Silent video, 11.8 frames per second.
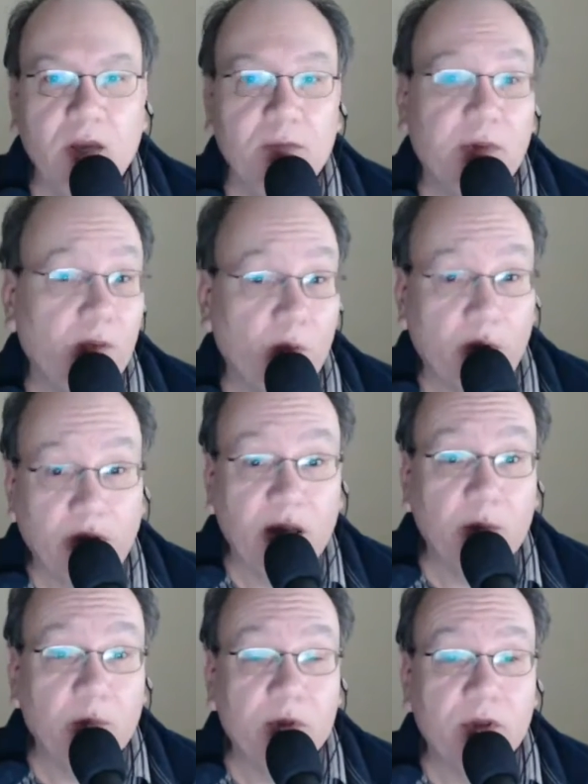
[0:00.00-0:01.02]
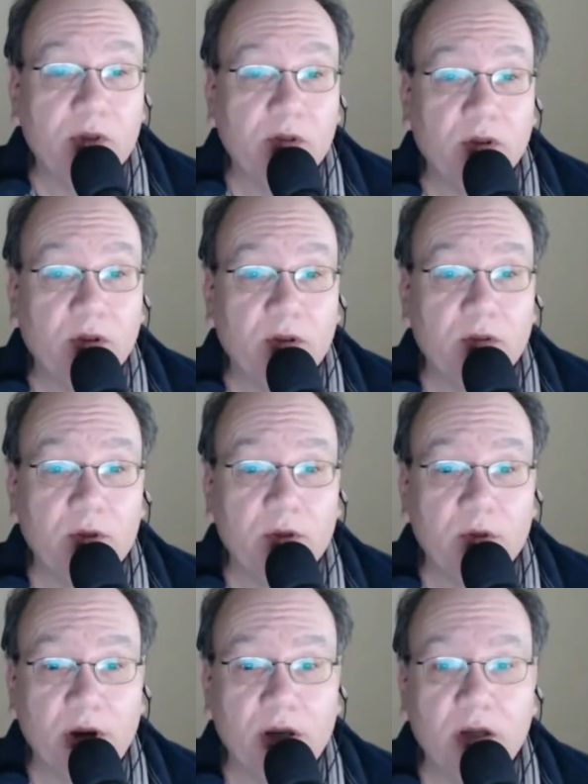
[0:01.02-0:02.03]
if you want to help a student who's
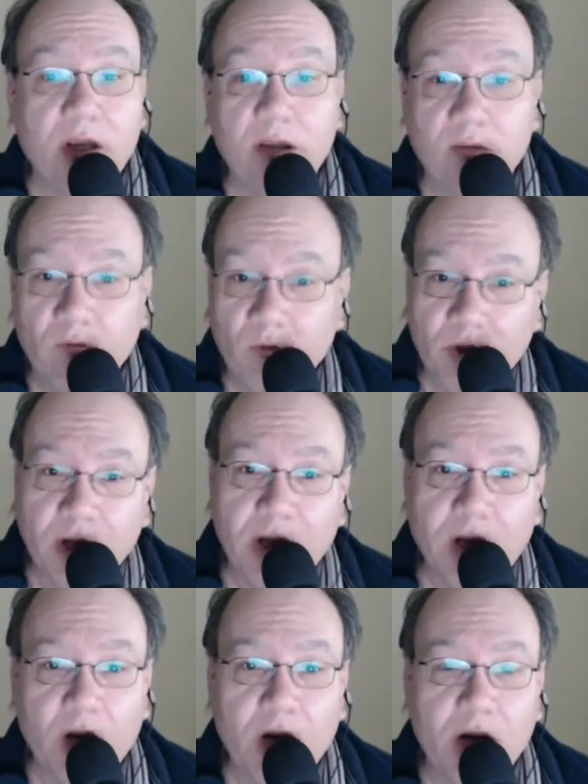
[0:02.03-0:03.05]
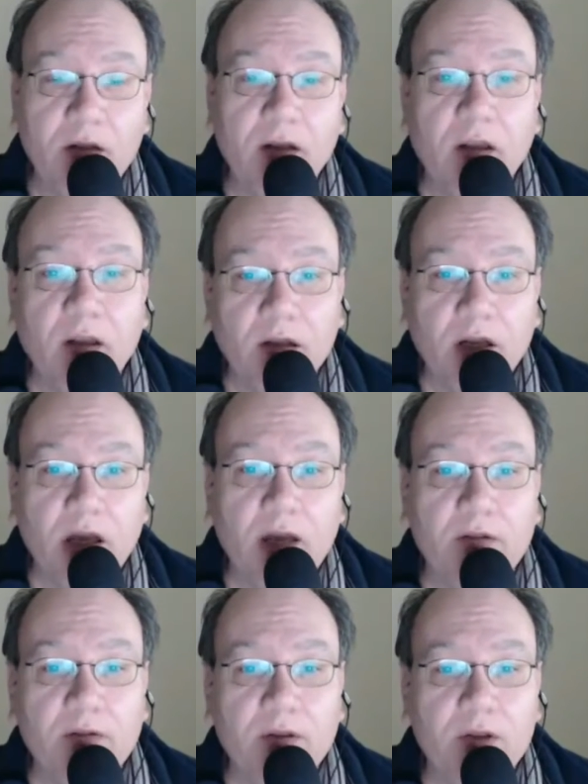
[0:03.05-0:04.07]
trying really hard to have a
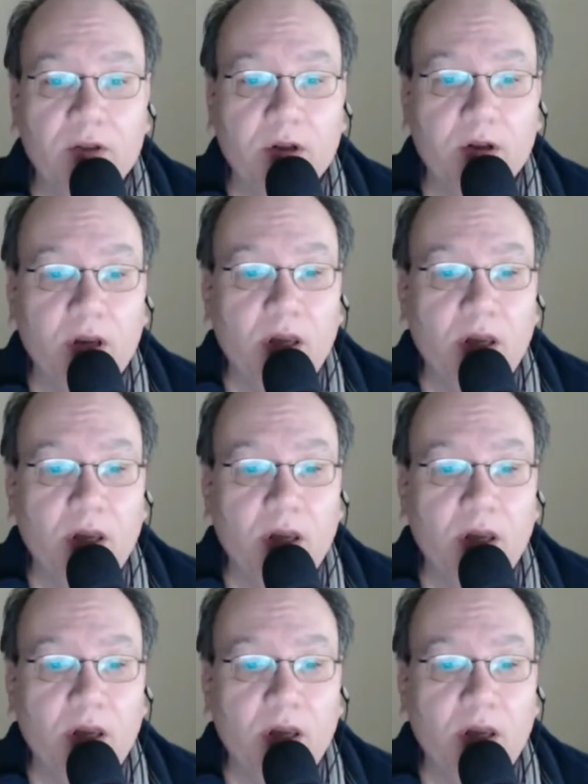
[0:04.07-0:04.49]
future,